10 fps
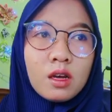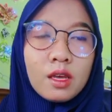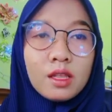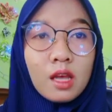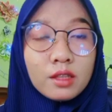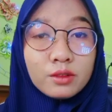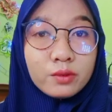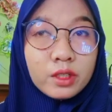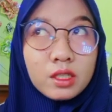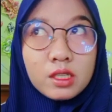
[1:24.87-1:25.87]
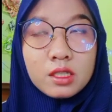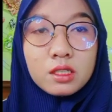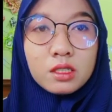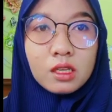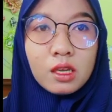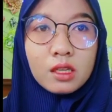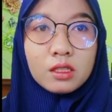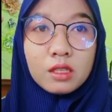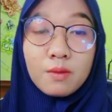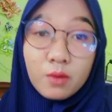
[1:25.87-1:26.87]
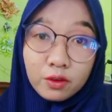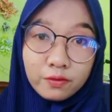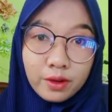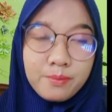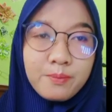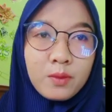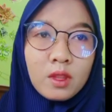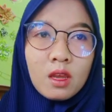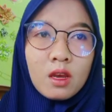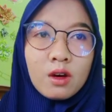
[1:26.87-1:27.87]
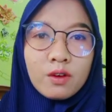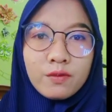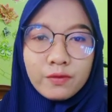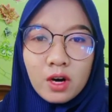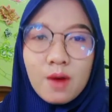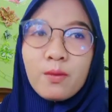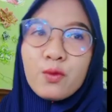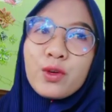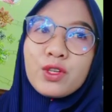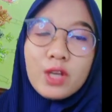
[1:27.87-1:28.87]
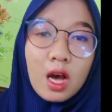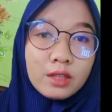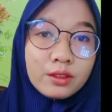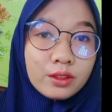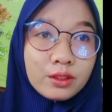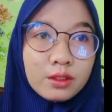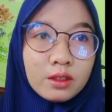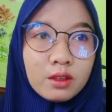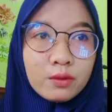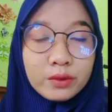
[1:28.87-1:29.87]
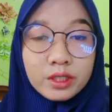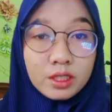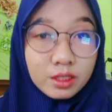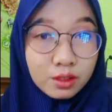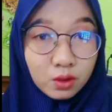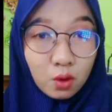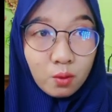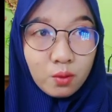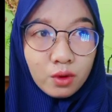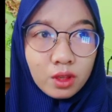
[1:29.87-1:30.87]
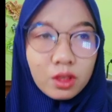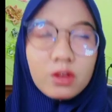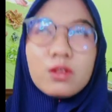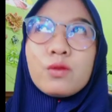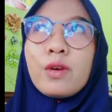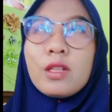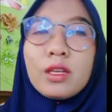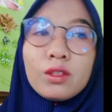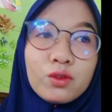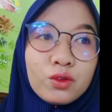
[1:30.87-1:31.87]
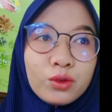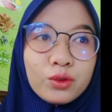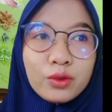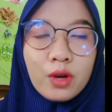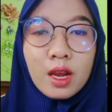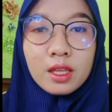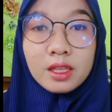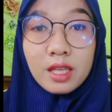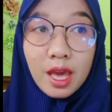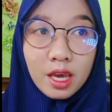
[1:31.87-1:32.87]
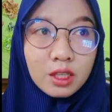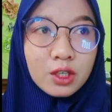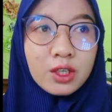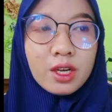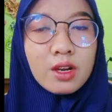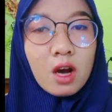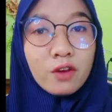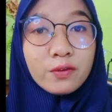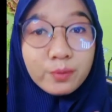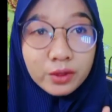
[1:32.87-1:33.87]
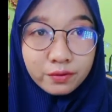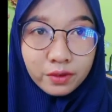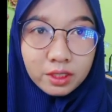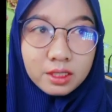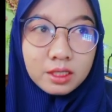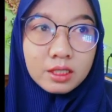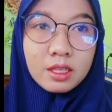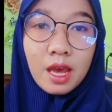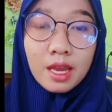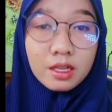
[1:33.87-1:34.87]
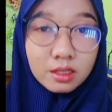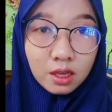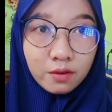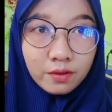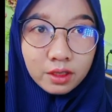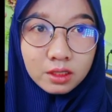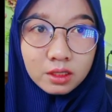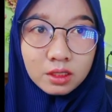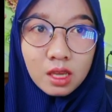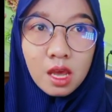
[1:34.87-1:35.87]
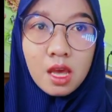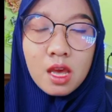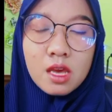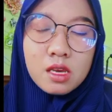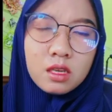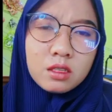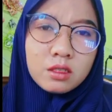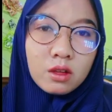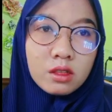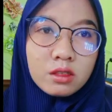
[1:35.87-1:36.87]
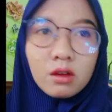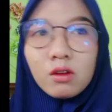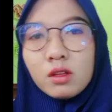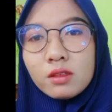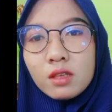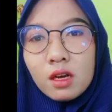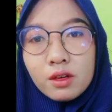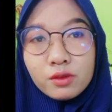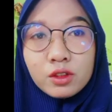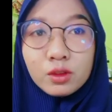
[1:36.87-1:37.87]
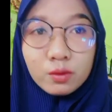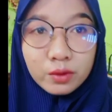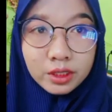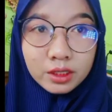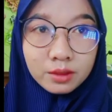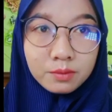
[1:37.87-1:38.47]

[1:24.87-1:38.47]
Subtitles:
In other words, it's a morpheme from which other words grow, usually through the addition of prefix and suffix. It's also called a root word.